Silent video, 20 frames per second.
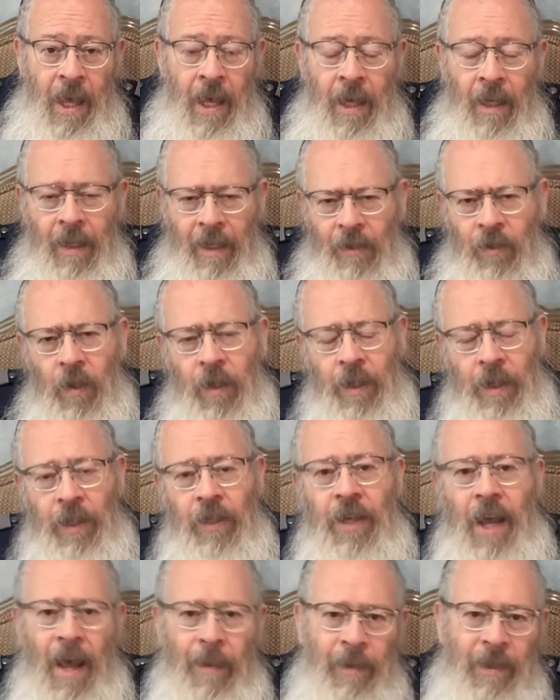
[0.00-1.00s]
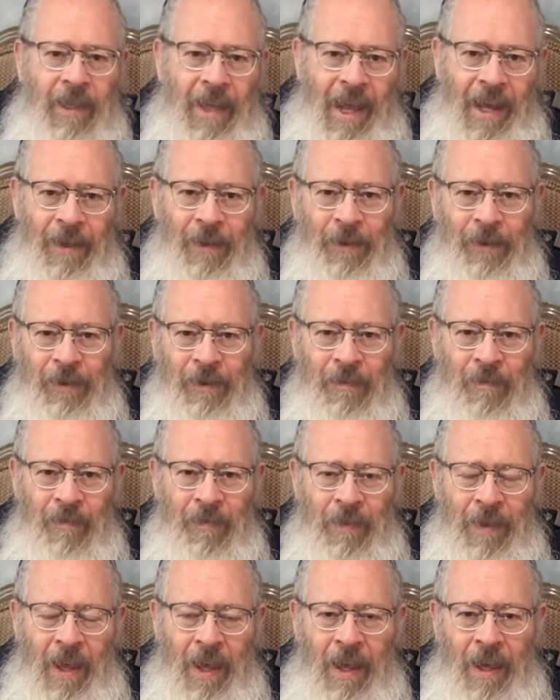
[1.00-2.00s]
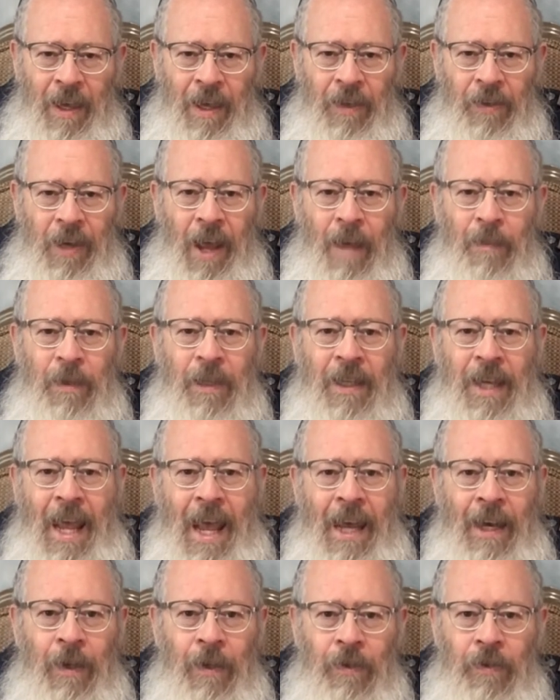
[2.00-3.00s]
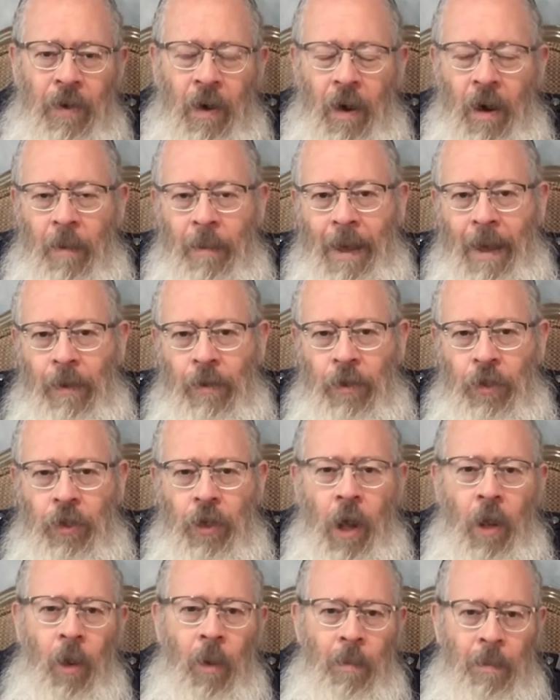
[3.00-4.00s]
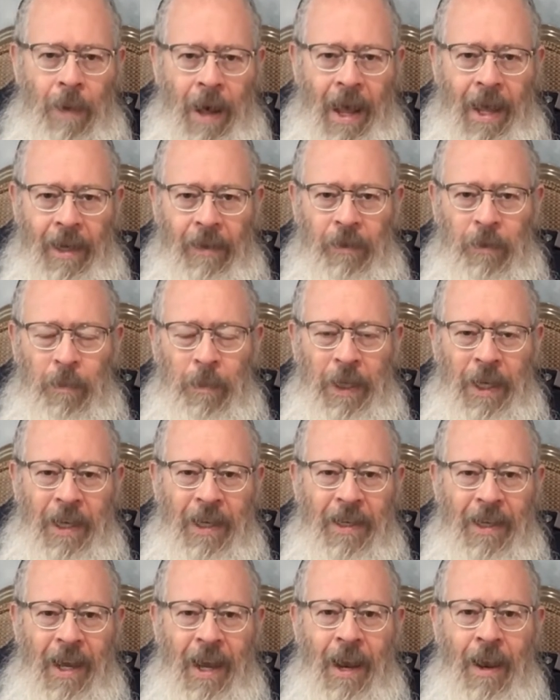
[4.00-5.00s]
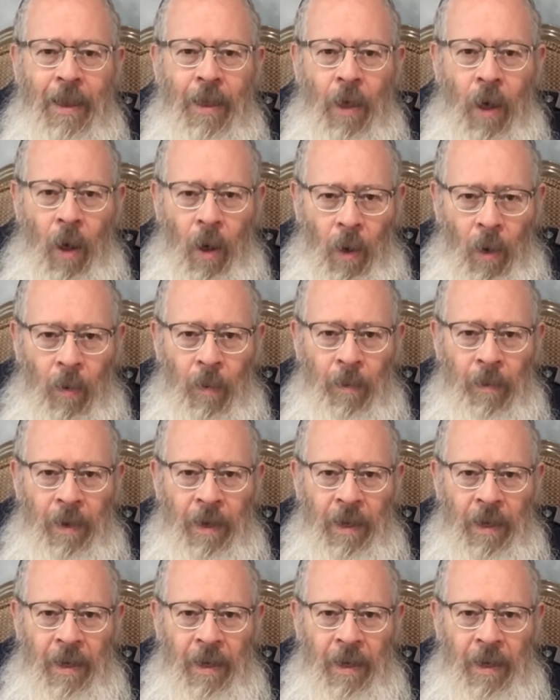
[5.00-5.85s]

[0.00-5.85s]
Let's look at the Shabbos candles. Shabbos candles are about shalom bayis, peace in the home.